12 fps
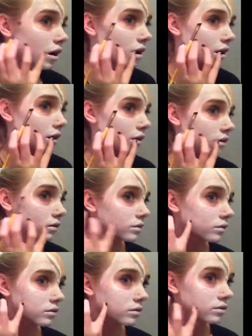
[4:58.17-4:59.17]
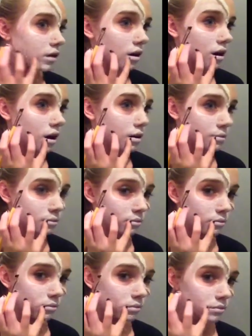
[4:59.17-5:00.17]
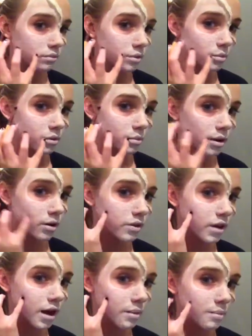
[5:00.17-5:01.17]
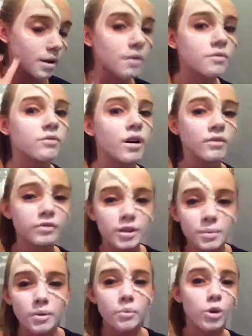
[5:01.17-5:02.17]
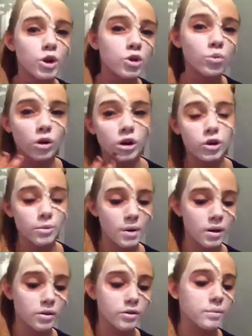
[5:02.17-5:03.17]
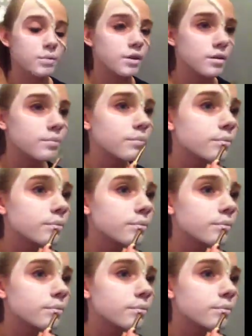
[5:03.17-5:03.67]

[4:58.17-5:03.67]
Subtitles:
out up from your mouth up of roughly about where you want your mouth to be.